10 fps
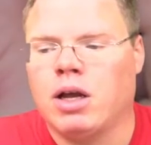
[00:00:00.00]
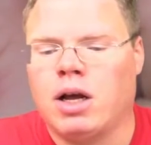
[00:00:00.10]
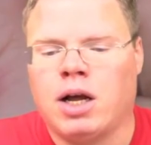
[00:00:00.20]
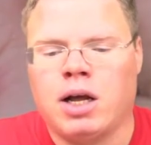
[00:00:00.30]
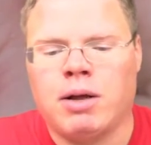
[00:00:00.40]

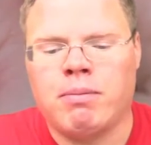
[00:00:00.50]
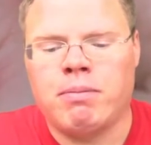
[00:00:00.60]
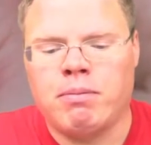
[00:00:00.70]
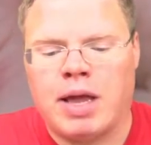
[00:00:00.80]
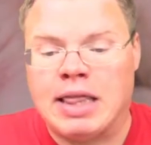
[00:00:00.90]

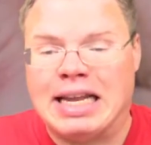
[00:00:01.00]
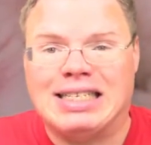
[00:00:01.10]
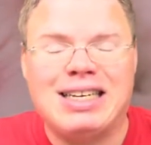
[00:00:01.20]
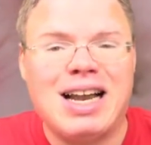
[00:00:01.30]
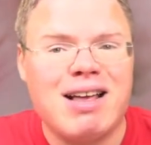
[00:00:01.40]
and they
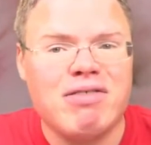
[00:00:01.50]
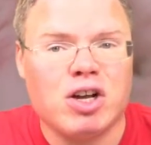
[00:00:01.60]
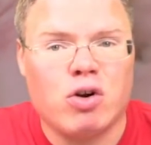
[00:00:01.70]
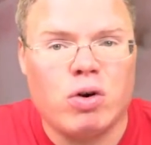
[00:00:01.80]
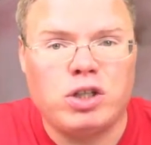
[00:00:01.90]
didn't have the
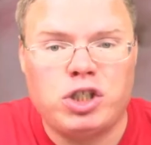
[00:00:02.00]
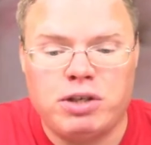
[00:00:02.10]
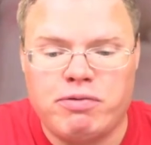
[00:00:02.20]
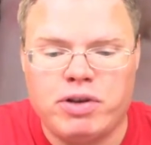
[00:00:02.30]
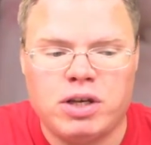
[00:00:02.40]

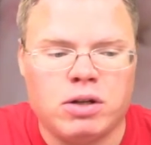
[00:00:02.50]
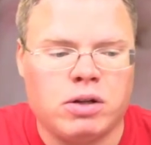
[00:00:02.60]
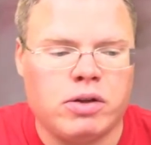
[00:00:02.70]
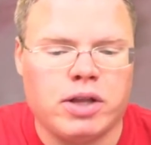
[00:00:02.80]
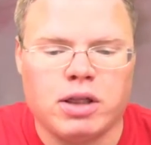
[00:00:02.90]
crunchy
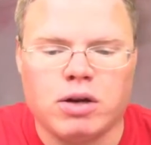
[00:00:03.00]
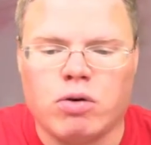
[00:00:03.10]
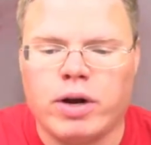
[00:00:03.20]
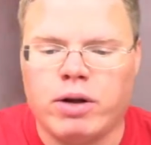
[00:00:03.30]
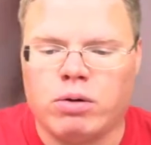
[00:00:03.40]
feel that the
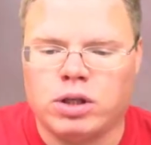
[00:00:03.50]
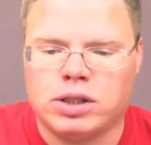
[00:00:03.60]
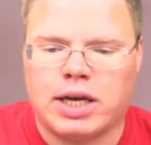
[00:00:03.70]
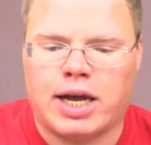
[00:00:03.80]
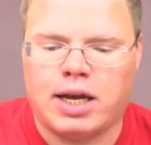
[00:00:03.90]

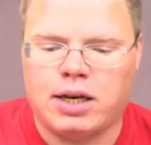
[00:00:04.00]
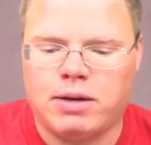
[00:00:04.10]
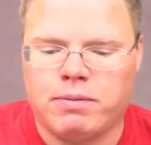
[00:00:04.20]
Crayolas had.